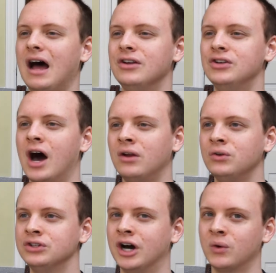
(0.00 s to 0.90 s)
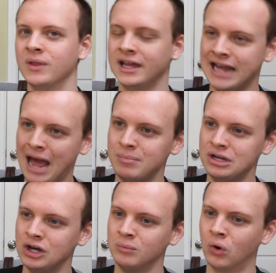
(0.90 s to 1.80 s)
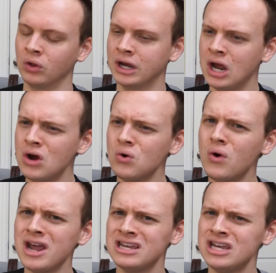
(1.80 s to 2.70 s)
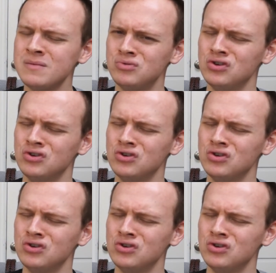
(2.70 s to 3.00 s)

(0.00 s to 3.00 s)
a Donald Duck with like Happy Gilmore, like, oi, keep